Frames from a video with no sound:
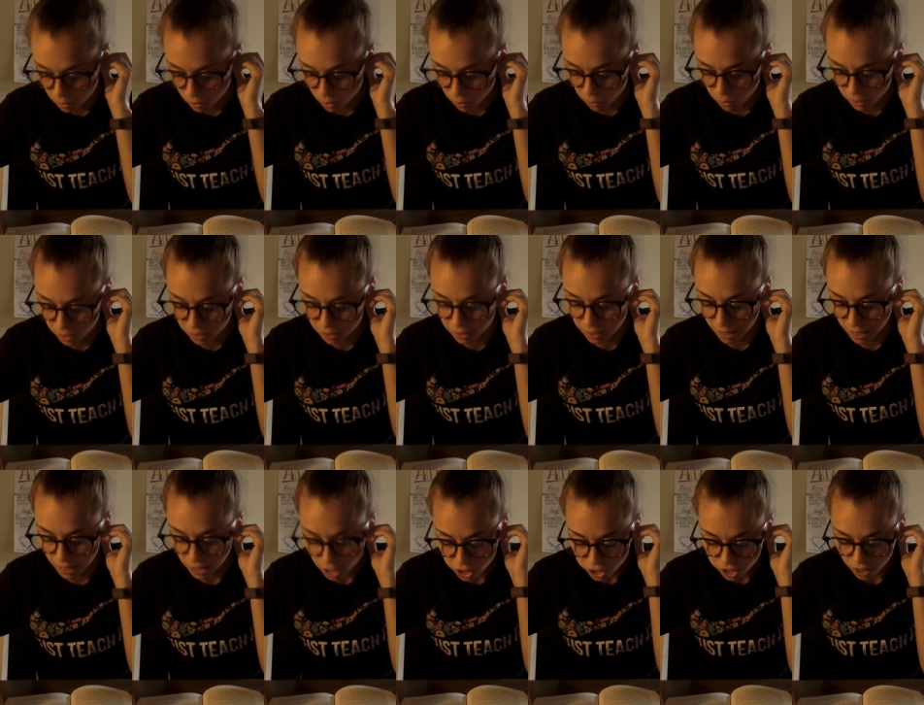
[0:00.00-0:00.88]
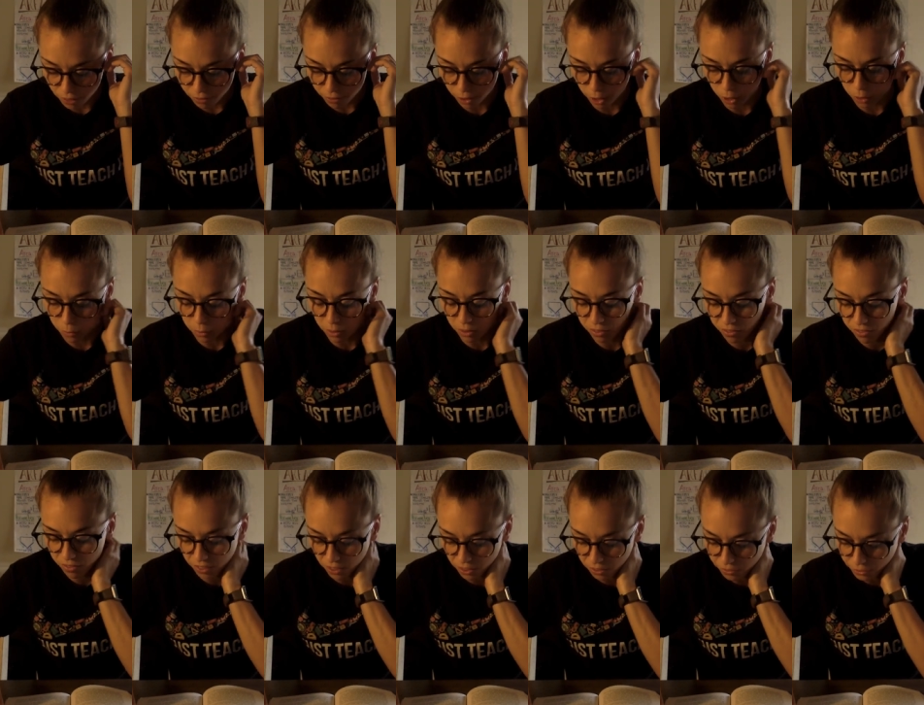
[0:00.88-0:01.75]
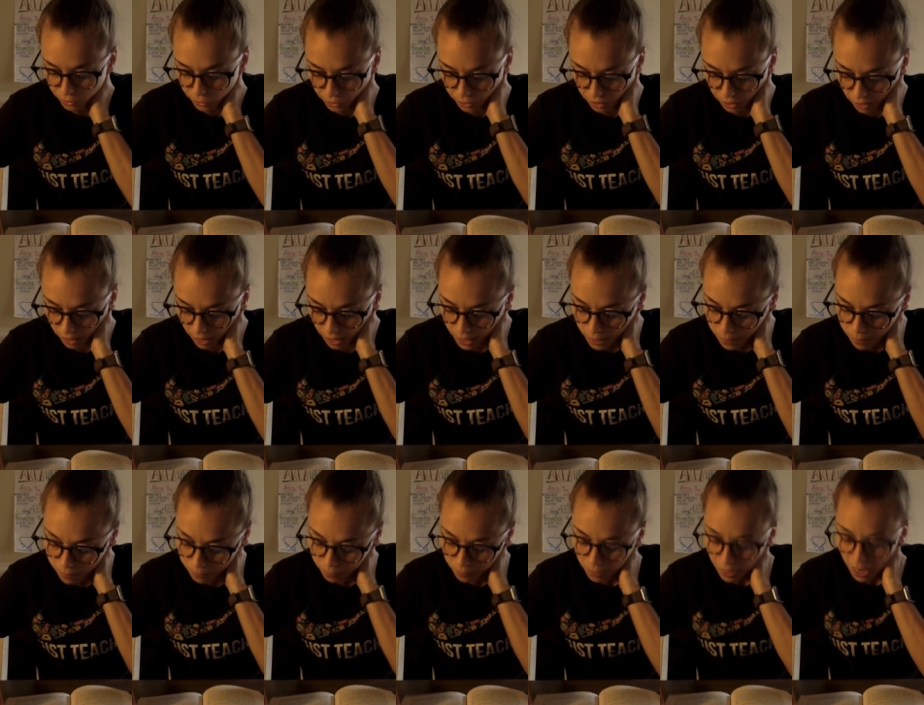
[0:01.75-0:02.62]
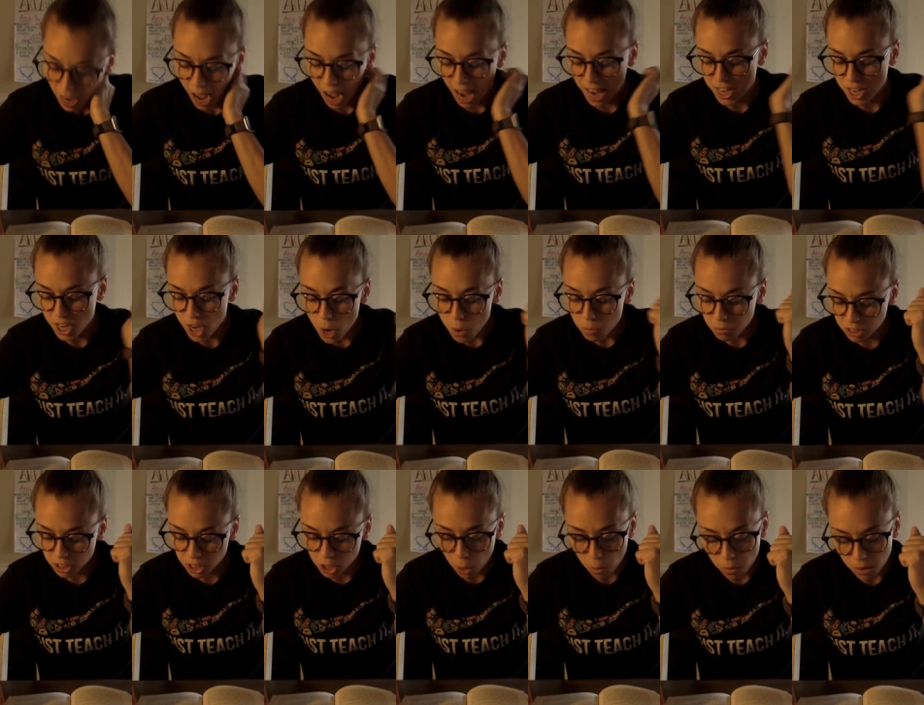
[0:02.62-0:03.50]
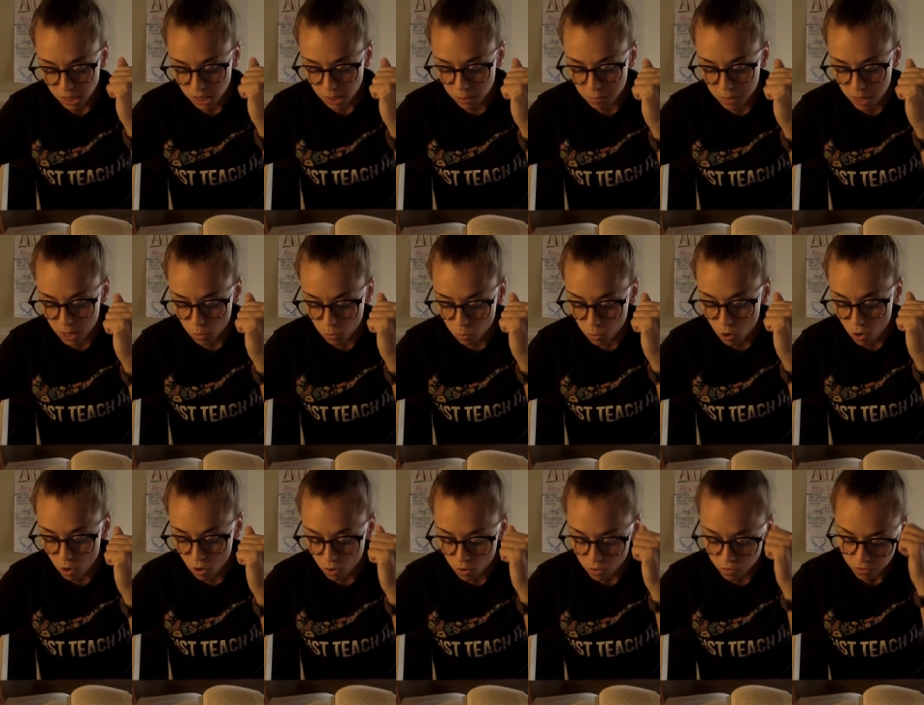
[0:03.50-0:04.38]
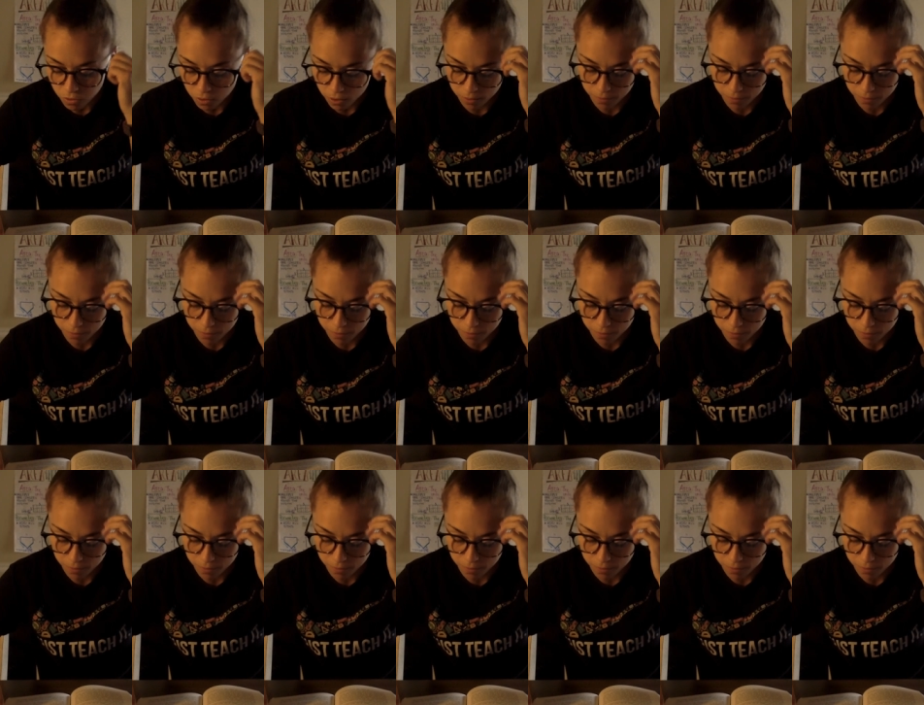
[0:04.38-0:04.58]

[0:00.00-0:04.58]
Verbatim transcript: would always say, shivering with fearful delight. I know it's going to be a wolf.